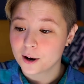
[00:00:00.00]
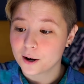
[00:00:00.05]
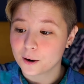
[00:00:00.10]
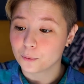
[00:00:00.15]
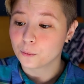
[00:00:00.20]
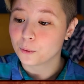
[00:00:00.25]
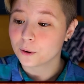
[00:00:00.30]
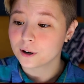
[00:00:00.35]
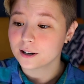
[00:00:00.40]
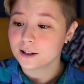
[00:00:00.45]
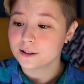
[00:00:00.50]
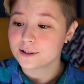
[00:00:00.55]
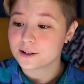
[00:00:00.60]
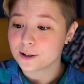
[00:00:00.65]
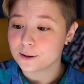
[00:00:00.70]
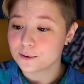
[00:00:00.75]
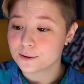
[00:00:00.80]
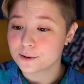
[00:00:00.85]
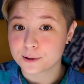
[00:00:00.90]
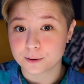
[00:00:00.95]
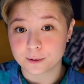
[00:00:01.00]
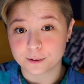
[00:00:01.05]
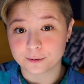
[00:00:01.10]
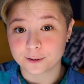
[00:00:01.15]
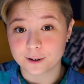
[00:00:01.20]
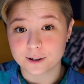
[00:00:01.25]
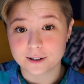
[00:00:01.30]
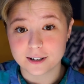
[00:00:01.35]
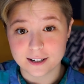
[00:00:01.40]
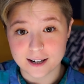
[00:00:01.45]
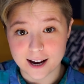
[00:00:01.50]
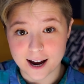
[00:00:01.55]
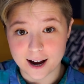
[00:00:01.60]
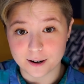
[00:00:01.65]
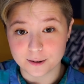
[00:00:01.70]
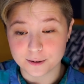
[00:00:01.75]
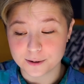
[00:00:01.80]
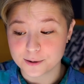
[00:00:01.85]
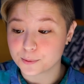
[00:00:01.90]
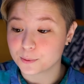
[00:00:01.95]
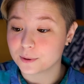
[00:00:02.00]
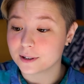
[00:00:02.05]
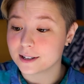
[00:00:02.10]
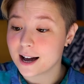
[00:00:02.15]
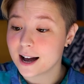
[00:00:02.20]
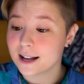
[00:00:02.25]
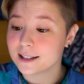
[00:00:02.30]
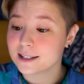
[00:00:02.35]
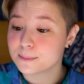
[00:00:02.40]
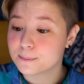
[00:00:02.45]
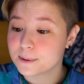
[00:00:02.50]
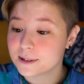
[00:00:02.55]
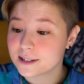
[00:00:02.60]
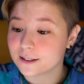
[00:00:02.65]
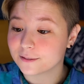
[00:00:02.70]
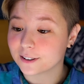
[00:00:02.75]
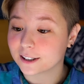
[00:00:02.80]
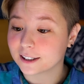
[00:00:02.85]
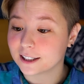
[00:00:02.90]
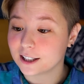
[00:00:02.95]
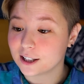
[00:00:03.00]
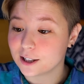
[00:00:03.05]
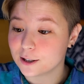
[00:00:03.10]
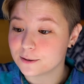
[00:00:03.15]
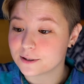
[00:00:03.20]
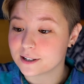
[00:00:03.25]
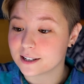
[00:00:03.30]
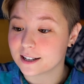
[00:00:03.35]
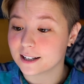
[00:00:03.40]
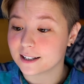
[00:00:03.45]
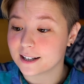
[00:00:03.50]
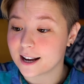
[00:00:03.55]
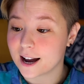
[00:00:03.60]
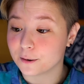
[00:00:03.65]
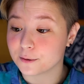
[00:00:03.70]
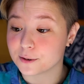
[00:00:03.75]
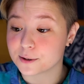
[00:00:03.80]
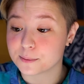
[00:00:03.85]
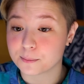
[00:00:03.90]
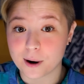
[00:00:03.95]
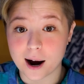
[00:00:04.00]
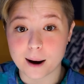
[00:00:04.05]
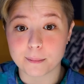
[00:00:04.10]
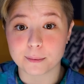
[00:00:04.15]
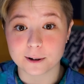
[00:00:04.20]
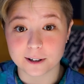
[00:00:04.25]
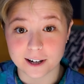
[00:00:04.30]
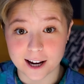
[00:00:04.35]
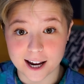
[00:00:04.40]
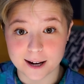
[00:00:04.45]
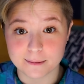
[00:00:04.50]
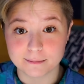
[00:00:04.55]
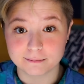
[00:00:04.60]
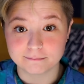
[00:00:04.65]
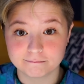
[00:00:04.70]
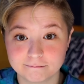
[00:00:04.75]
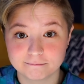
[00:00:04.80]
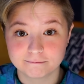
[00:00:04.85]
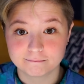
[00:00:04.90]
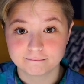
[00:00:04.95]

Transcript: words used to refer to nouns when not specifically using a noun's proper name.